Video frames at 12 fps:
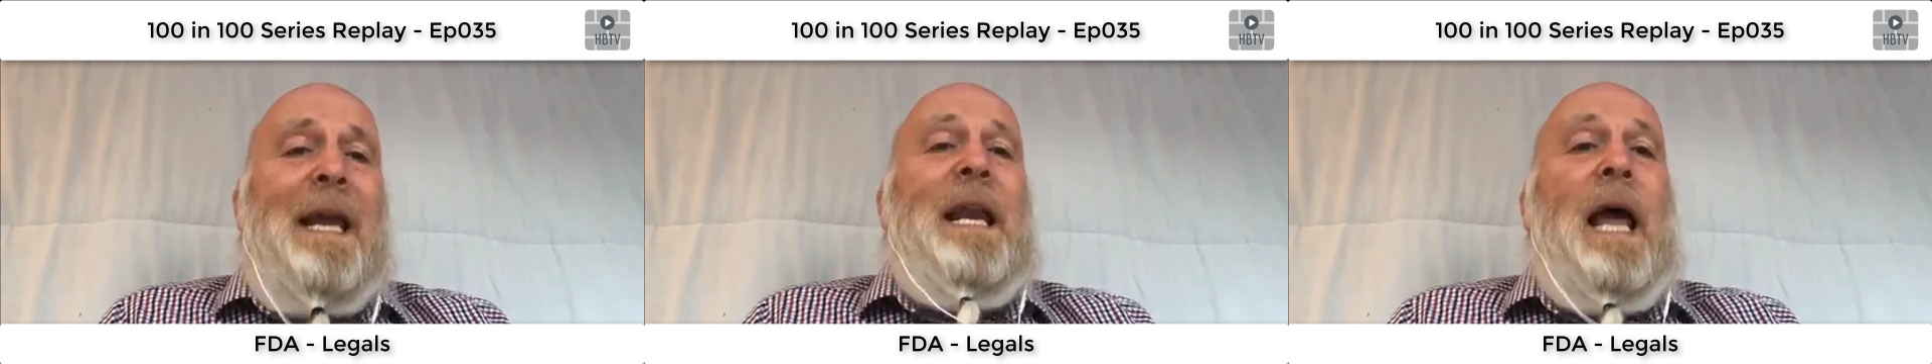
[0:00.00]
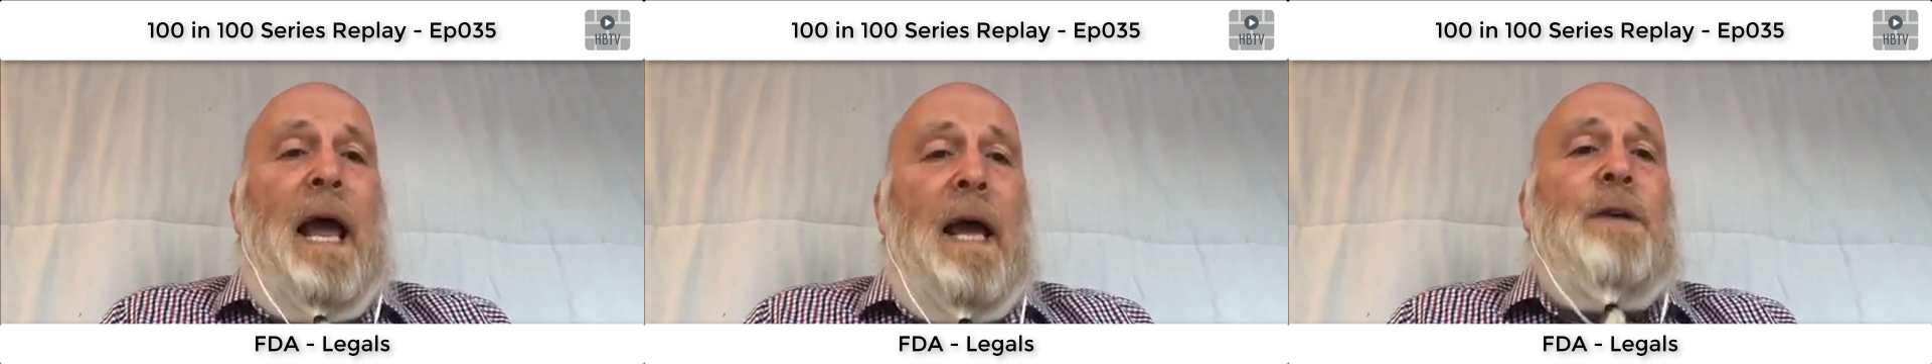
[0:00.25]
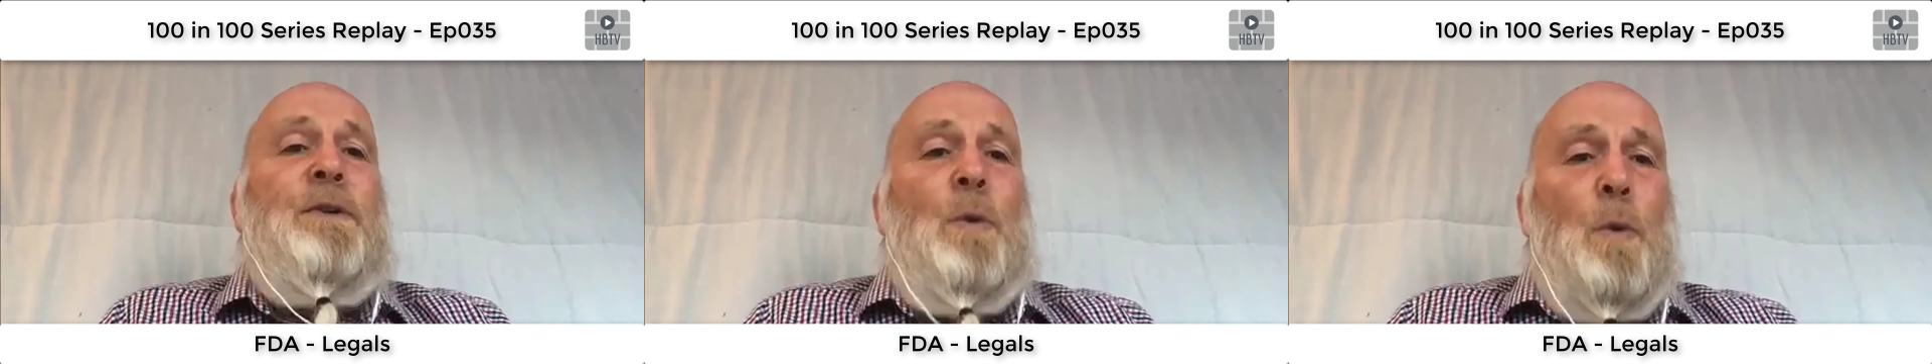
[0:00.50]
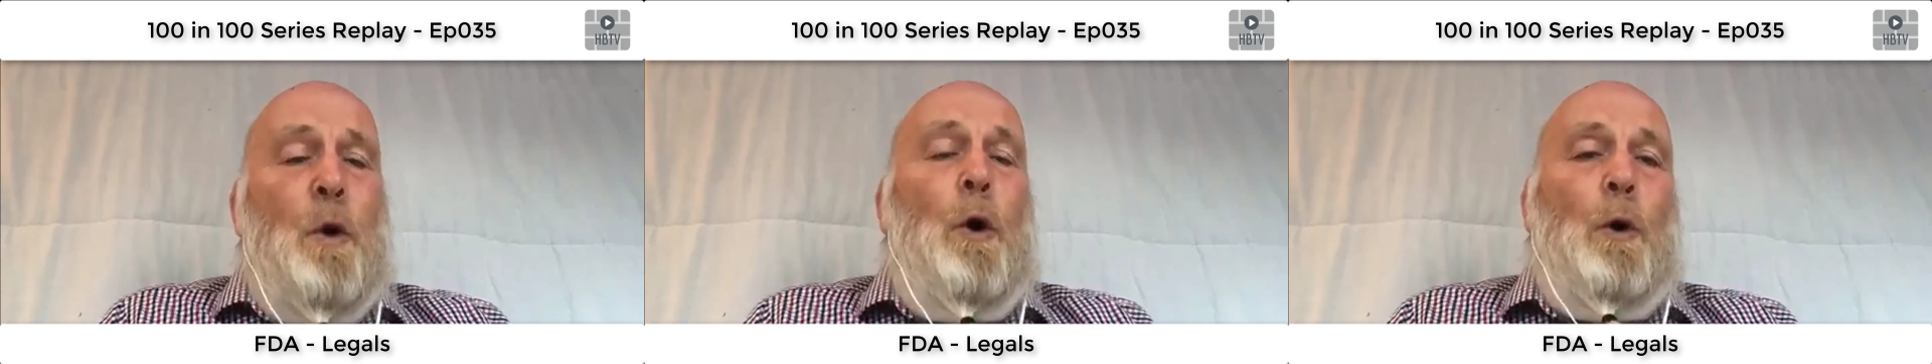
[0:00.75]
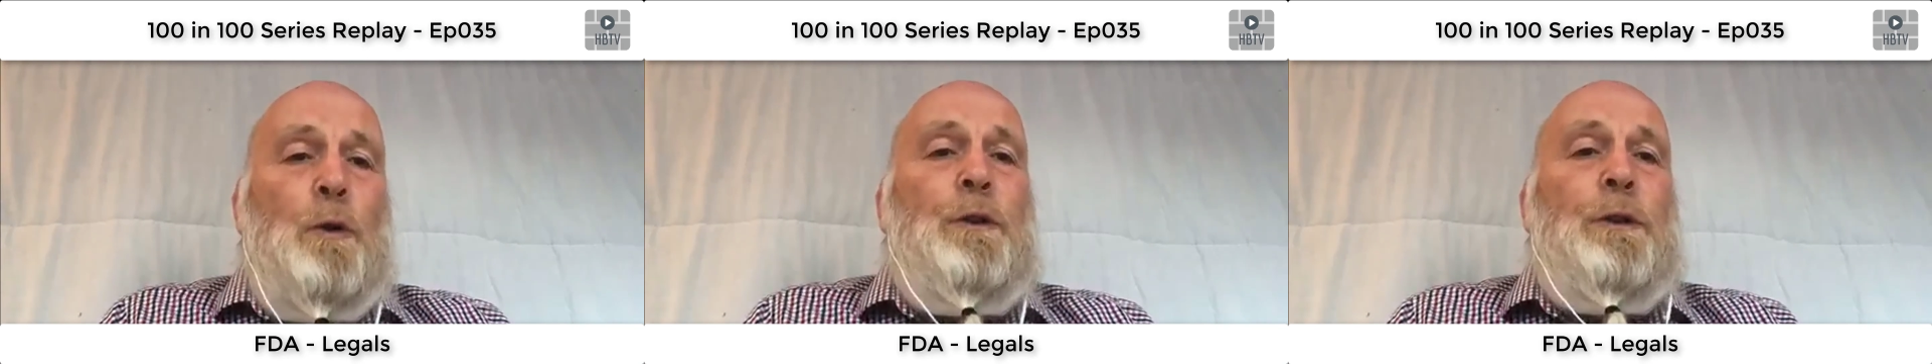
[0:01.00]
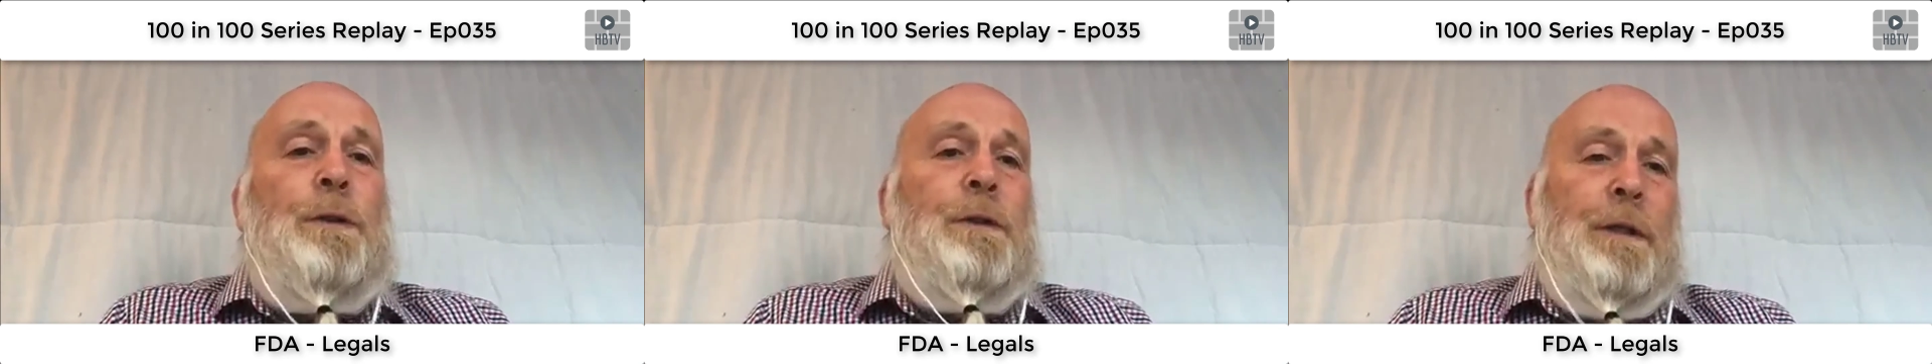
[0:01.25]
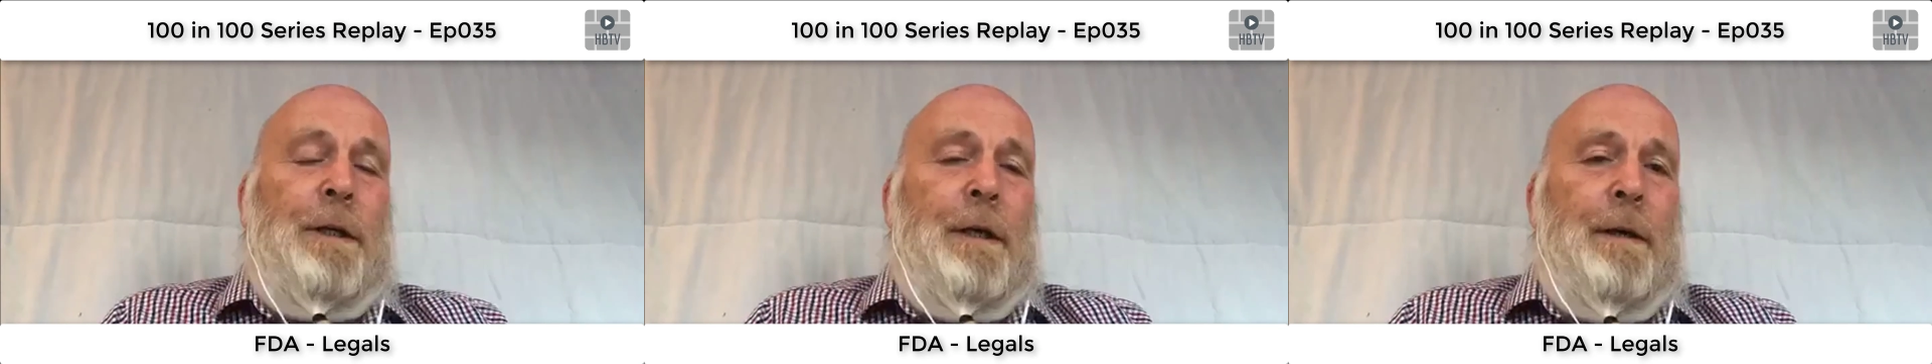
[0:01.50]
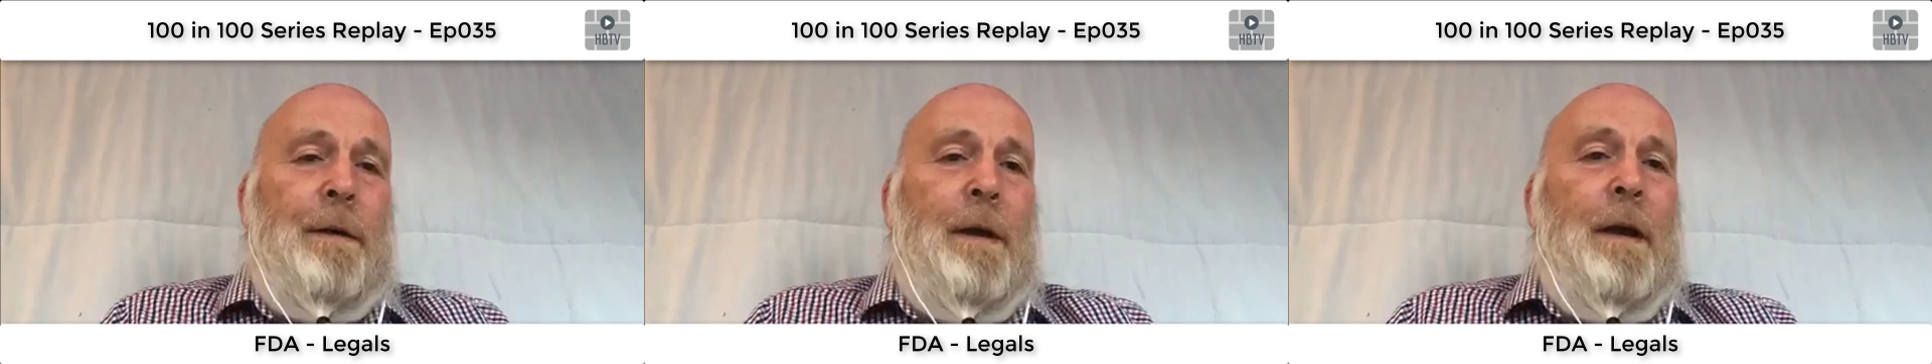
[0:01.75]
in actual cost to
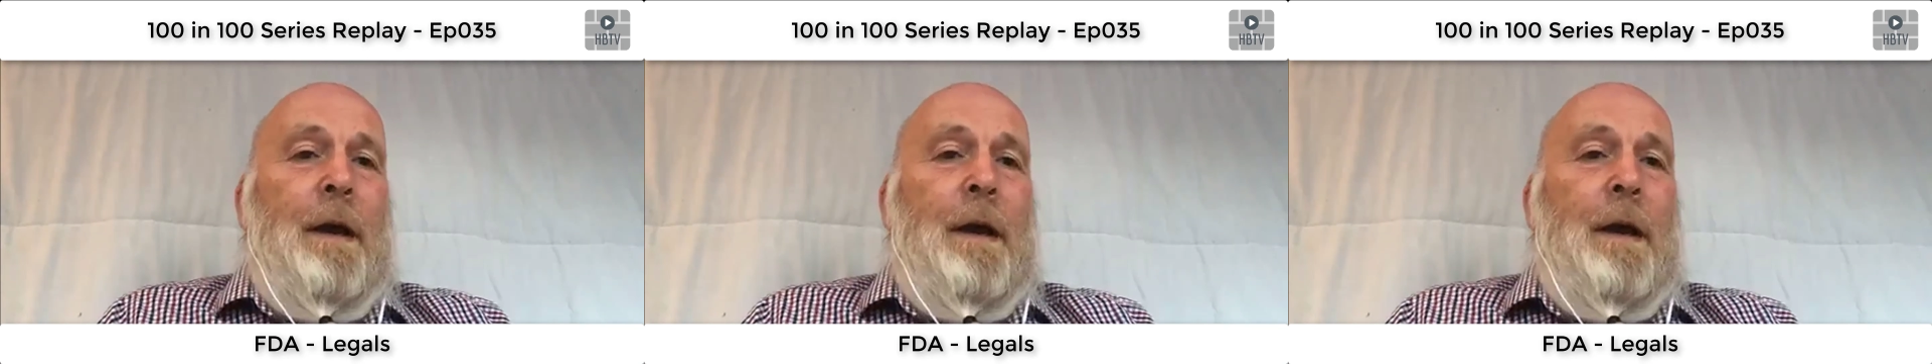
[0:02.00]
you.